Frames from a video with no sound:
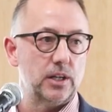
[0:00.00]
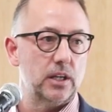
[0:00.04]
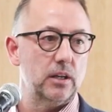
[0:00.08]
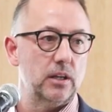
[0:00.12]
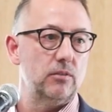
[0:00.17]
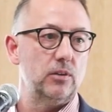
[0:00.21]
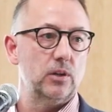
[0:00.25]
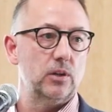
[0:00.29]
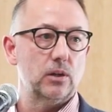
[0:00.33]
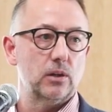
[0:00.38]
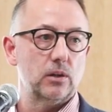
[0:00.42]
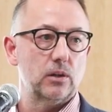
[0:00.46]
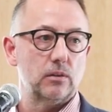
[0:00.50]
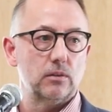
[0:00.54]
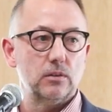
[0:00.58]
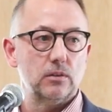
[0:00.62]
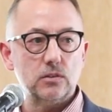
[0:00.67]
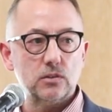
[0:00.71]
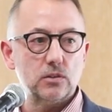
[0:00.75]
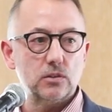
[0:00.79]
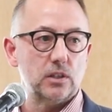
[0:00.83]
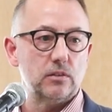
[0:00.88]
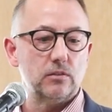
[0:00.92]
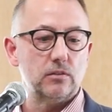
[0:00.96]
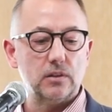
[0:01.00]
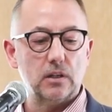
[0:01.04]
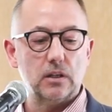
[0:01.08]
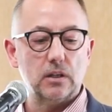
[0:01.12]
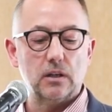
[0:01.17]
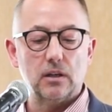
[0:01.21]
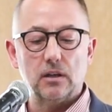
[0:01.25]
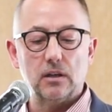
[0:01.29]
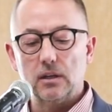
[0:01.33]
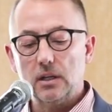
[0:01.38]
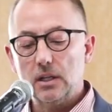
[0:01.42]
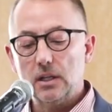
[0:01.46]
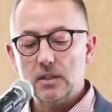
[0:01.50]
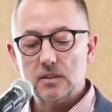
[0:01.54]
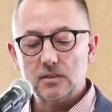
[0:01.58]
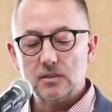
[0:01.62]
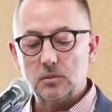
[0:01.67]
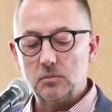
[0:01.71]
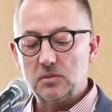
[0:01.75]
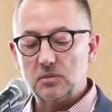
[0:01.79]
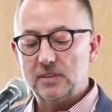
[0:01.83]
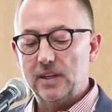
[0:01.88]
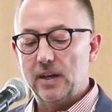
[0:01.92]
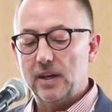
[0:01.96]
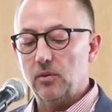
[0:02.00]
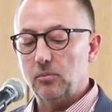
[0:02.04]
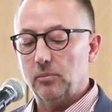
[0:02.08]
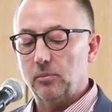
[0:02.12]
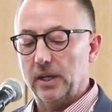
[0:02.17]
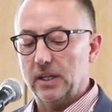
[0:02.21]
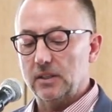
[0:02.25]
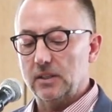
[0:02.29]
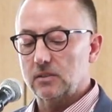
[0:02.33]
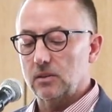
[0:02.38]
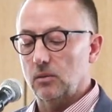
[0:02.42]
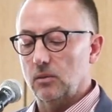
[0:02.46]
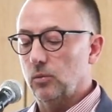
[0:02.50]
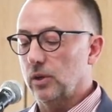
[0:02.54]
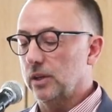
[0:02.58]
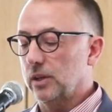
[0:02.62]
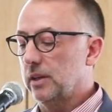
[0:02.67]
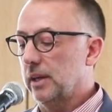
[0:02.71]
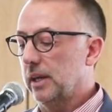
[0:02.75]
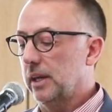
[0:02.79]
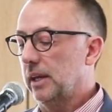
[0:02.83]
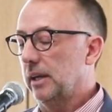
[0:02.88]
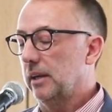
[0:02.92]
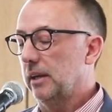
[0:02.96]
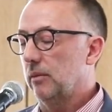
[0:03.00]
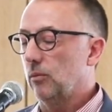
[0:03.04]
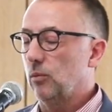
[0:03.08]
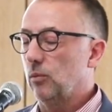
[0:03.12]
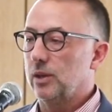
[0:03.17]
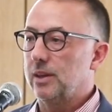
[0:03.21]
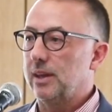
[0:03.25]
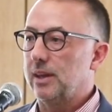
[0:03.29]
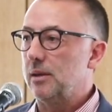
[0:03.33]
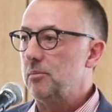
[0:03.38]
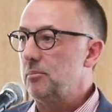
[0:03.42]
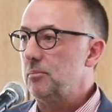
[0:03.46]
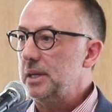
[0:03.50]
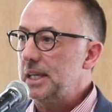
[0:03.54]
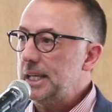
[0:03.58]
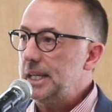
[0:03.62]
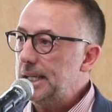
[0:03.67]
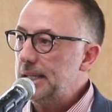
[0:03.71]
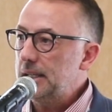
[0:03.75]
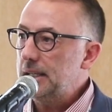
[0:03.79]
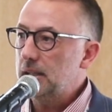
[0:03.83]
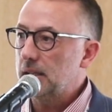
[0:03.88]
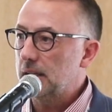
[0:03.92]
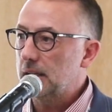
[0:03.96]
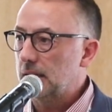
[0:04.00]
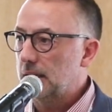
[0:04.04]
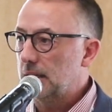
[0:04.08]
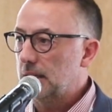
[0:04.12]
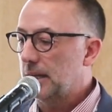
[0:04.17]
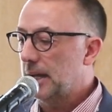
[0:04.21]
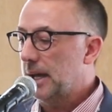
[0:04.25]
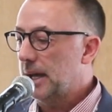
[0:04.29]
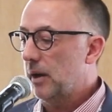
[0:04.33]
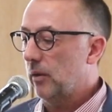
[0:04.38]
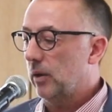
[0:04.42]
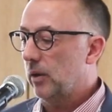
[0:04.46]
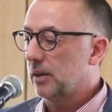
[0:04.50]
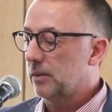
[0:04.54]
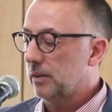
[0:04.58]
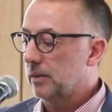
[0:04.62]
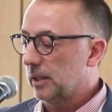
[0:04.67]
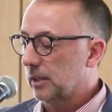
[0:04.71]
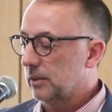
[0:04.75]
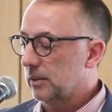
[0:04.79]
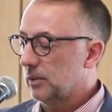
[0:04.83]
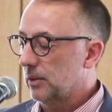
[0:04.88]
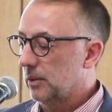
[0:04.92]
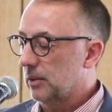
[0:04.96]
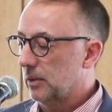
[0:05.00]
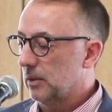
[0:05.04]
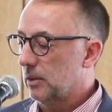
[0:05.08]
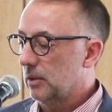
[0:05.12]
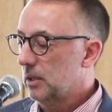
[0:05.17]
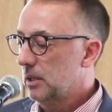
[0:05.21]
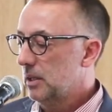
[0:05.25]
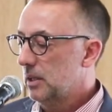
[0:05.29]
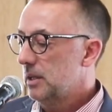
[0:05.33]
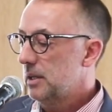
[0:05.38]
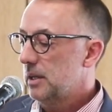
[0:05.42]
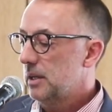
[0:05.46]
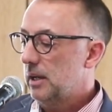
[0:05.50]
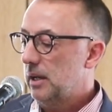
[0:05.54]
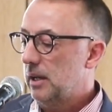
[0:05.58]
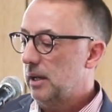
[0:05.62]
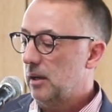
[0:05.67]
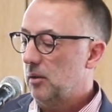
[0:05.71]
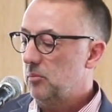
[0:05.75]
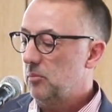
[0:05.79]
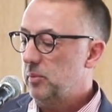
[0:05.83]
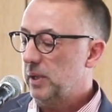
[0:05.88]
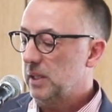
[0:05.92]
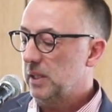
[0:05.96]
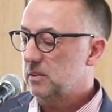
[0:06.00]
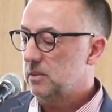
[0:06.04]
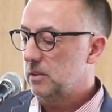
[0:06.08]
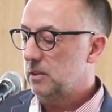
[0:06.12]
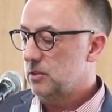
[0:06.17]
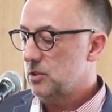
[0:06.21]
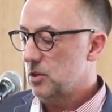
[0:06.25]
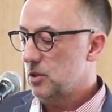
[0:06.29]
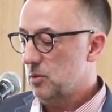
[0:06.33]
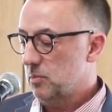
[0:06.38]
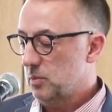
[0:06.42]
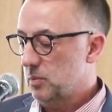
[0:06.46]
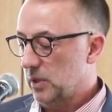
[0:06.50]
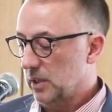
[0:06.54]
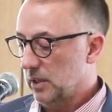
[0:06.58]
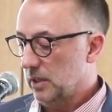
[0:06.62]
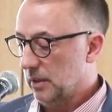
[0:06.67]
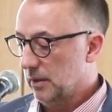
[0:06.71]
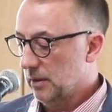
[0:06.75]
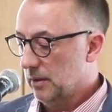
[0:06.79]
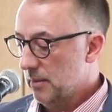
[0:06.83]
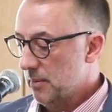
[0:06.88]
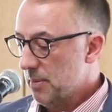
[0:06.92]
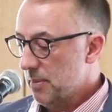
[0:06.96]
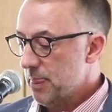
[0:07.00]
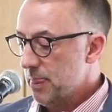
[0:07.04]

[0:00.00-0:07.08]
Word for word: I want to give you sort of a, uh, some sound bites on what they, what they mean and how I think they're uh, best interpreted.